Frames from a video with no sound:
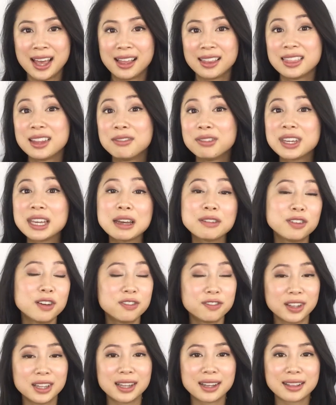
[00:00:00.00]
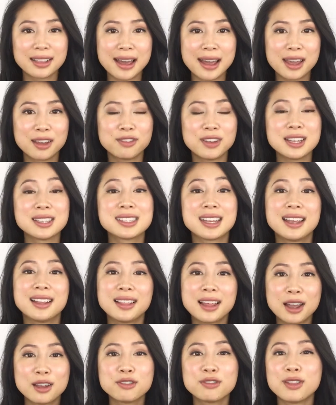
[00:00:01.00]
Living a fulfilling life is a
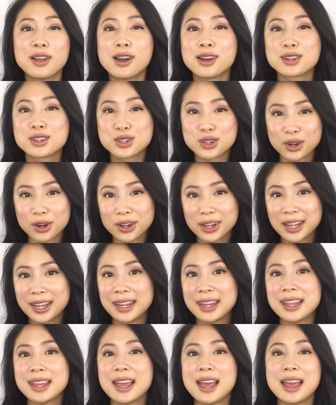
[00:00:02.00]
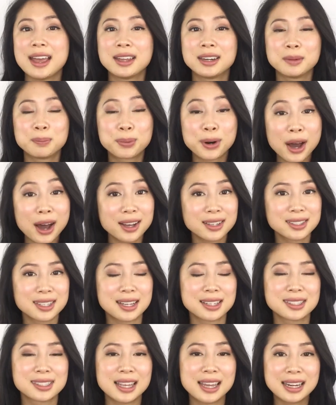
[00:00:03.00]
lifelong journey and
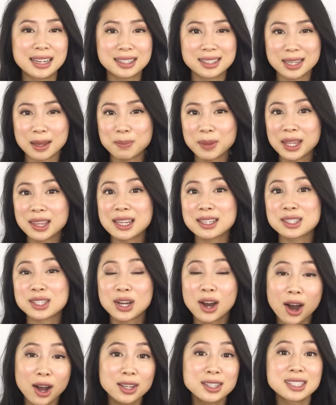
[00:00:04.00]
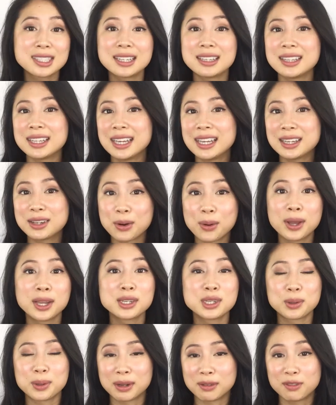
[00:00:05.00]
process, and it's something that's constantly going
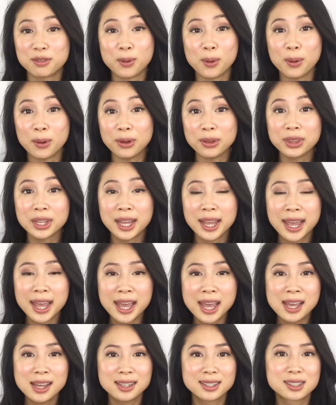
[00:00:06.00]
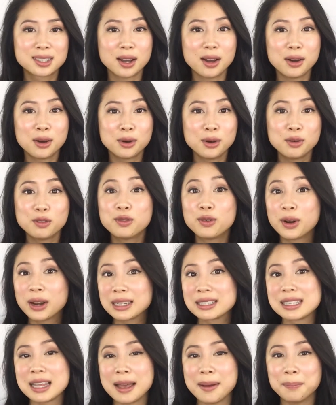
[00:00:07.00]
to unfold. So, for
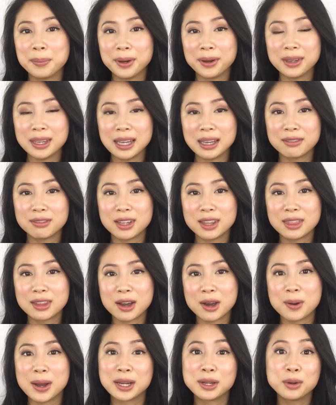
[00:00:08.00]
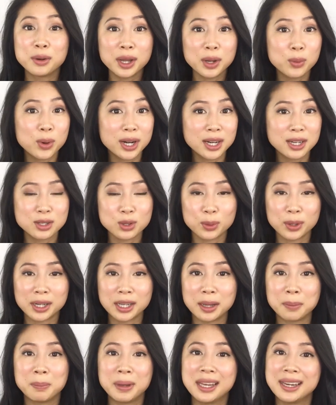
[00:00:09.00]
example, even though I knew I wanted to work
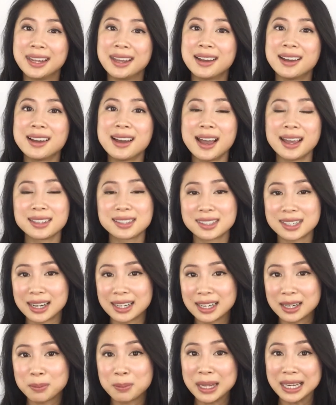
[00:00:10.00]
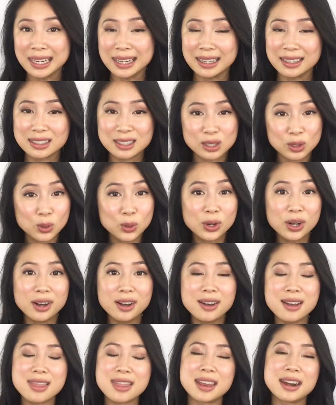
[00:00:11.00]
in media, I studied media in
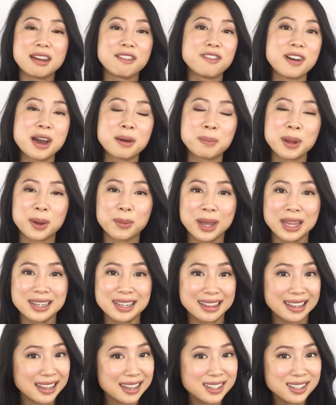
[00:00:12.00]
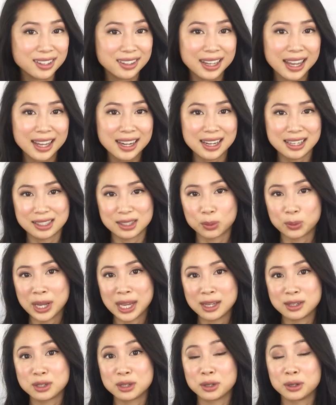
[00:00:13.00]
school, and then I found my way to the internet as a
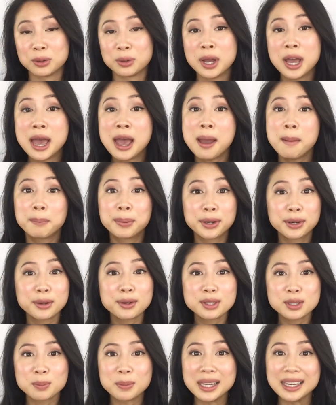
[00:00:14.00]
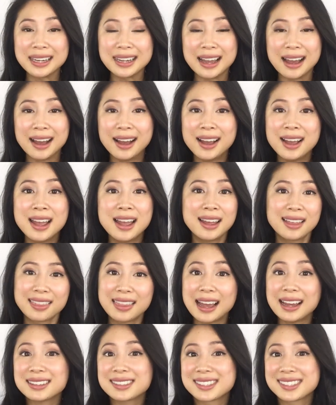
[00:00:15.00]
way to produce media.
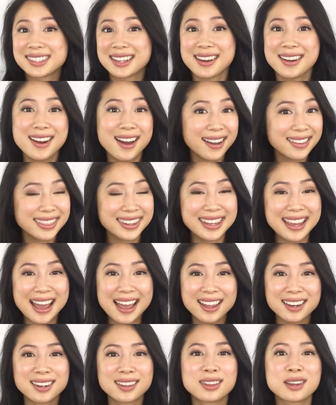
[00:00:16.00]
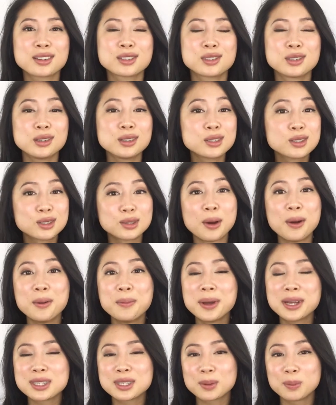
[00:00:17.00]
That's not the end. There's still so
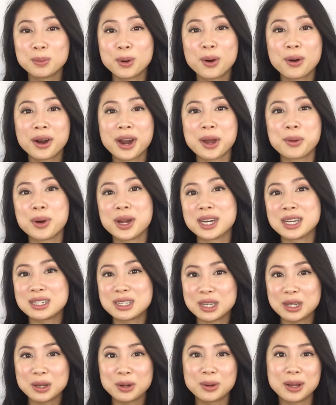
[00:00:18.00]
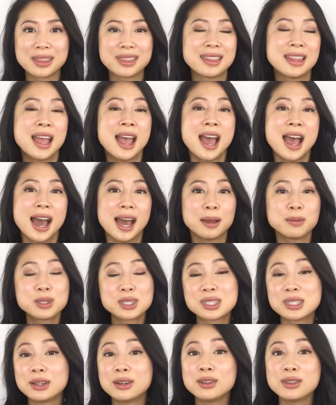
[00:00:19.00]
much more I want to do, and I'm
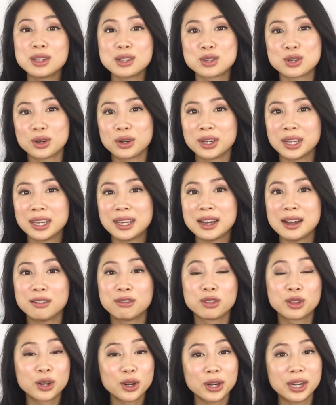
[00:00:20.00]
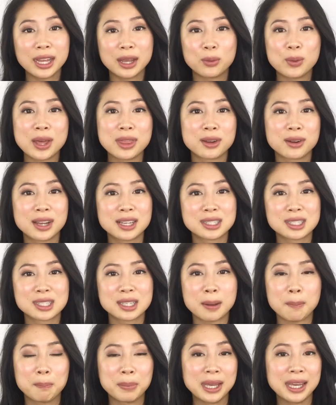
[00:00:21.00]
still in the journey of learning, whether it's
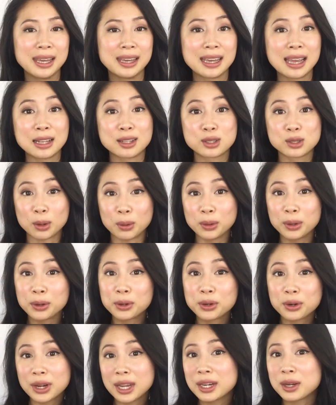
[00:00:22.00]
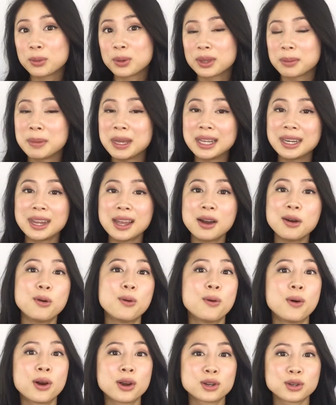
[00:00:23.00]
being a solo creator with media
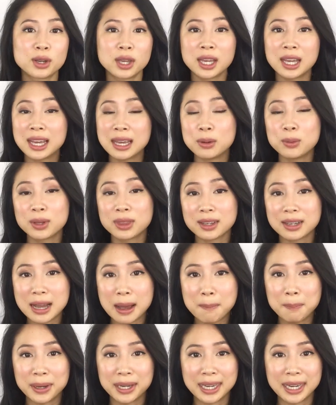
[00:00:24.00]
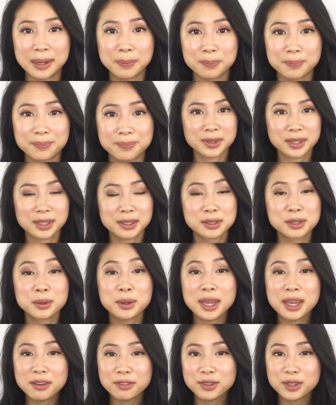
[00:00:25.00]
or doing it with a company. So
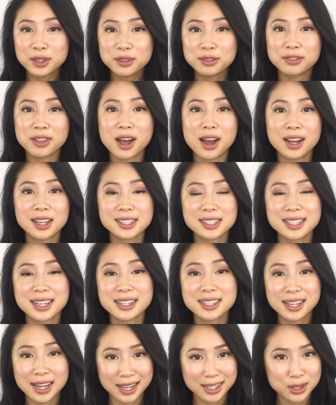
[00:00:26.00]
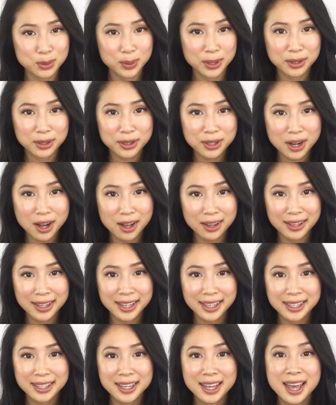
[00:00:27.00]
if you've lost touch with your
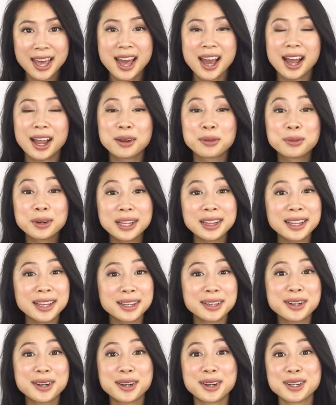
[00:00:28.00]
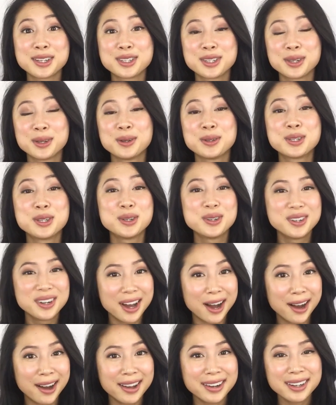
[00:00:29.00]
calling, I really encourage you to
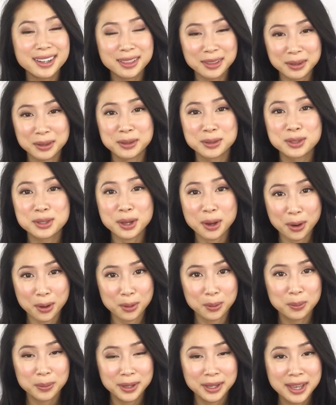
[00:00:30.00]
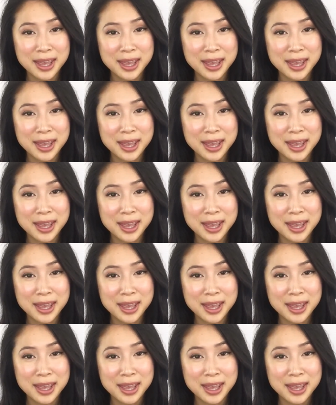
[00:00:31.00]
not lose hope.